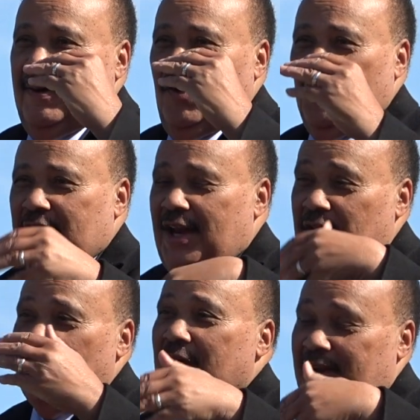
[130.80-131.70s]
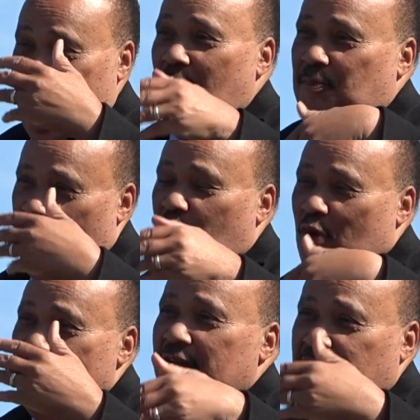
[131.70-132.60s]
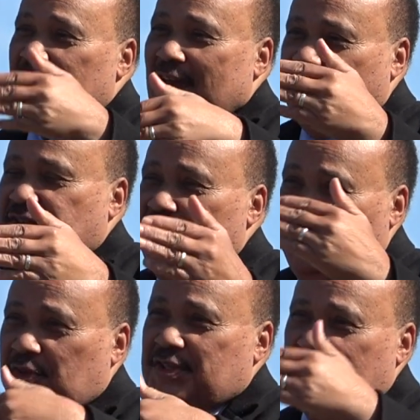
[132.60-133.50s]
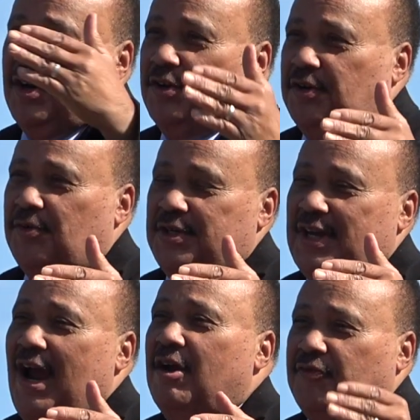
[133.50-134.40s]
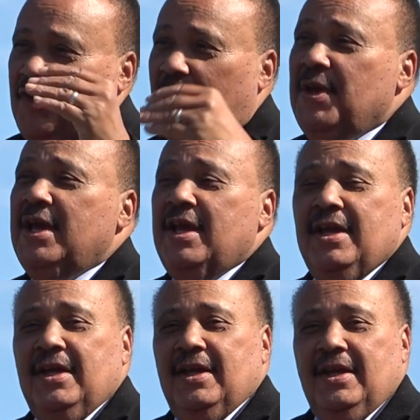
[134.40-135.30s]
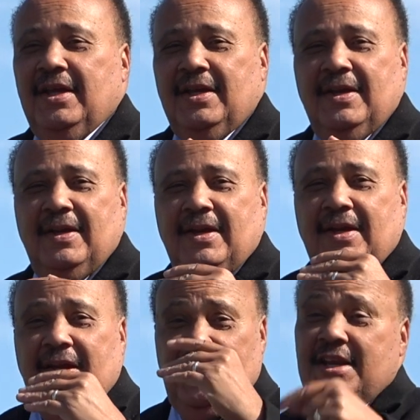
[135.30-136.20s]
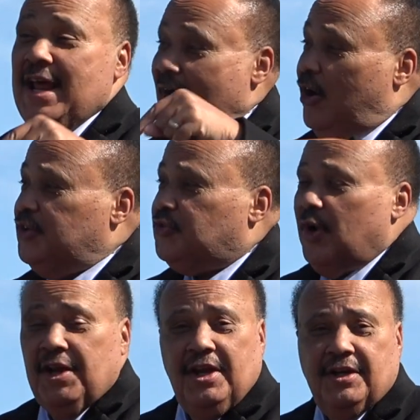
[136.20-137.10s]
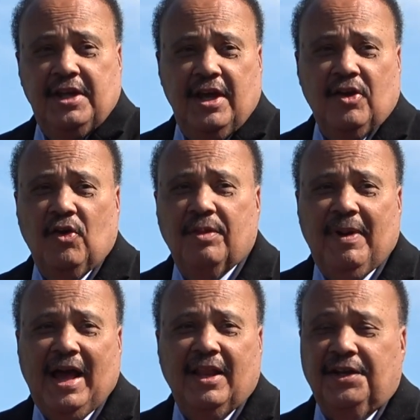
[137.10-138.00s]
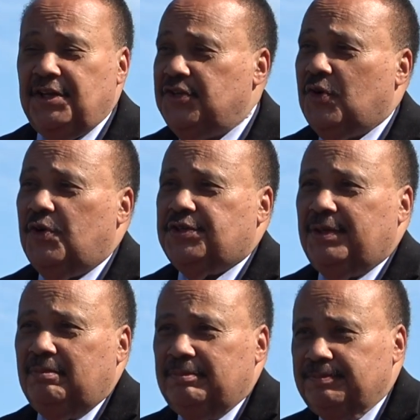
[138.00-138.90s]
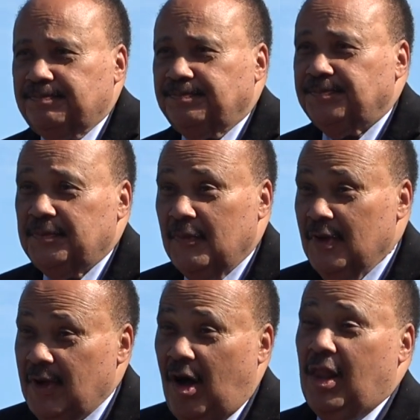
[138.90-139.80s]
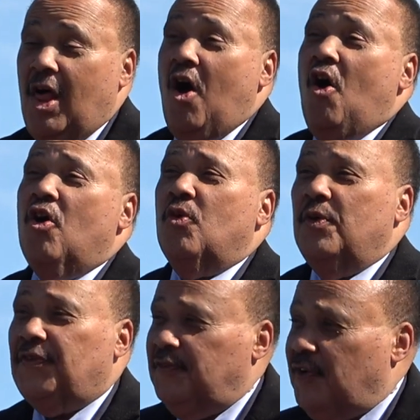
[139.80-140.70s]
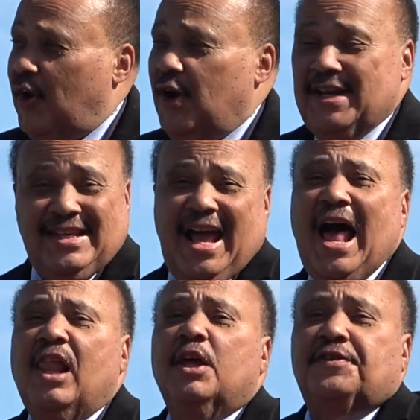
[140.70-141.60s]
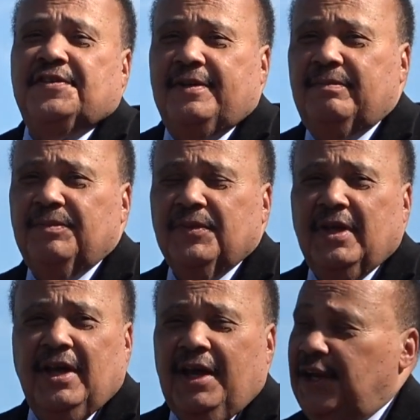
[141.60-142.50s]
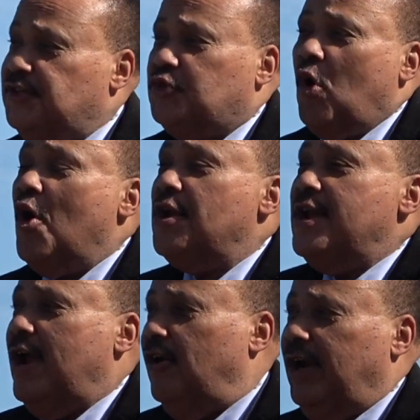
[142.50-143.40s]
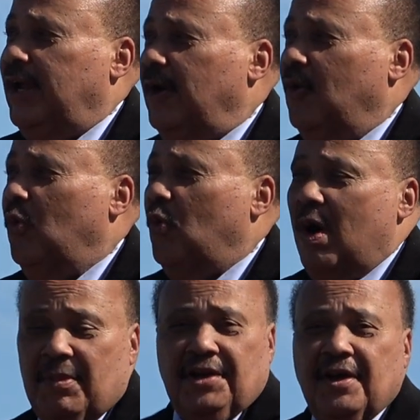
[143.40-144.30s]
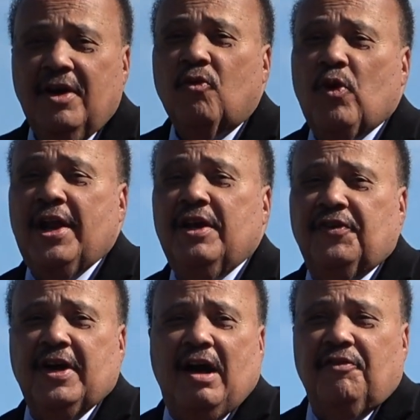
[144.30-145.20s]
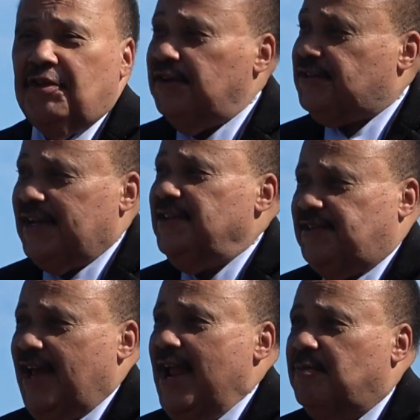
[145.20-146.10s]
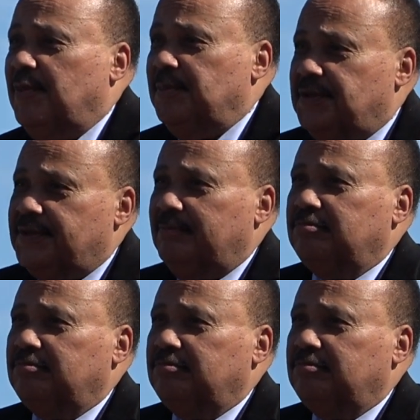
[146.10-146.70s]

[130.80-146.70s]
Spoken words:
or getting ready or running for that seat, or a senator retired from, he now is running again on the ballot in Georgia, along with a very talented and extraordinary woman running for governor, Stacey Abrams.